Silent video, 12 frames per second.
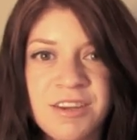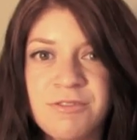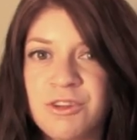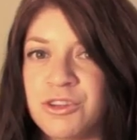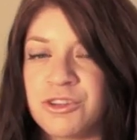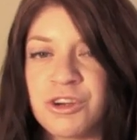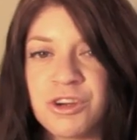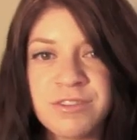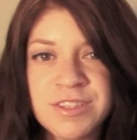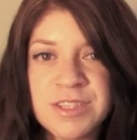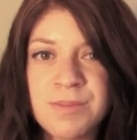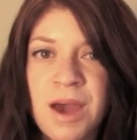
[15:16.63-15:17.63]
If you're
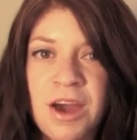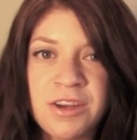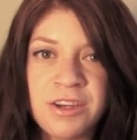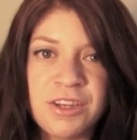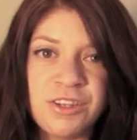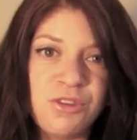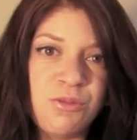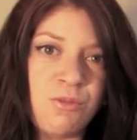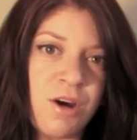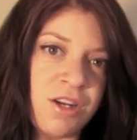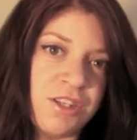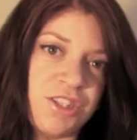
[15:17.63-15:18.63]
nervous about it and you
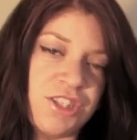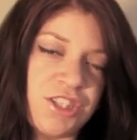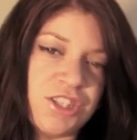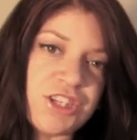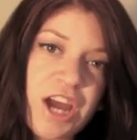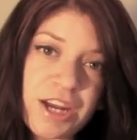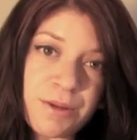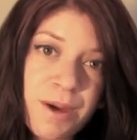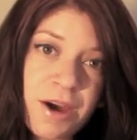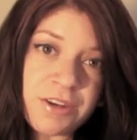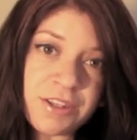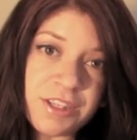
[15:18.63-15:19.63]
want to just chat
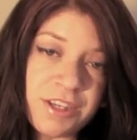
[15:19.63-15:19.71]
about it,